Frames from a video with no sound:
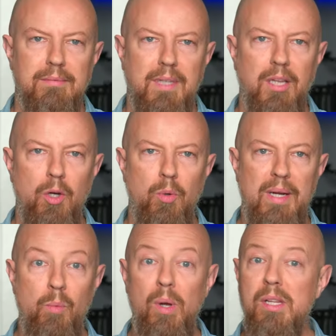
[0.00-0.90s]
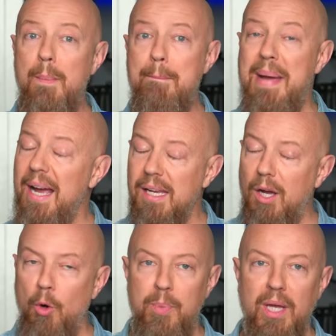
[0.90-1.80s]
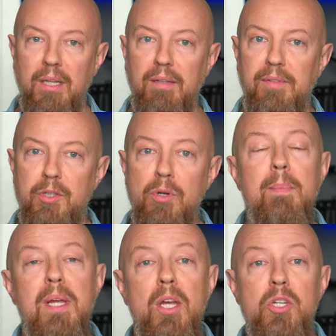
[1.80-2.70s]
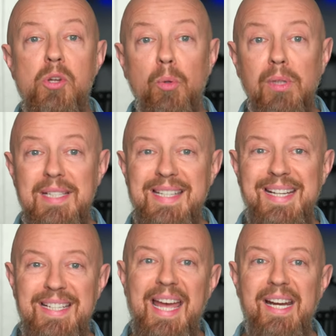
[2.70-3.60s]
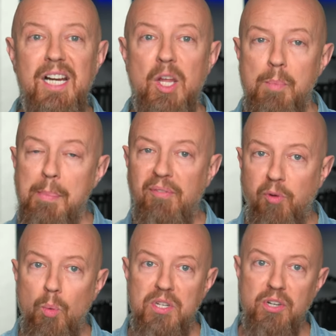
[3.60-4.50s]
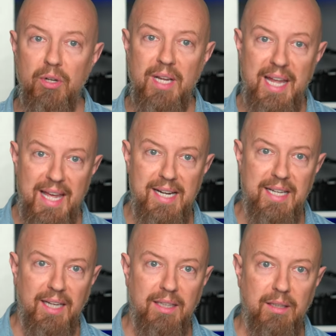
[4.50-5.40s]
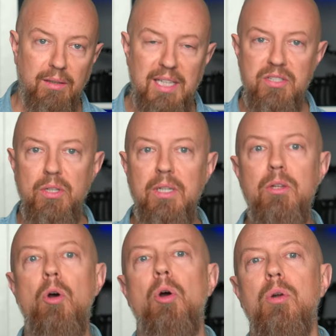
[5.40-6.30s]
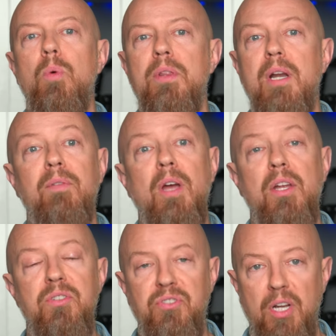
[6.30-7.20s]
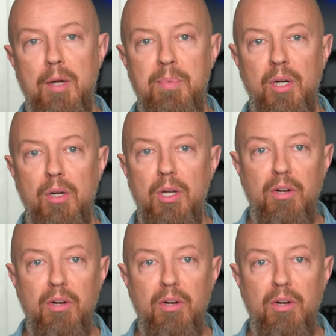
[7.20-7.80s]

Hello and welcome back. I hope you had a lovely trip. So let's get into editing. But before we start editing, let's look at the hardware that I've got set up here.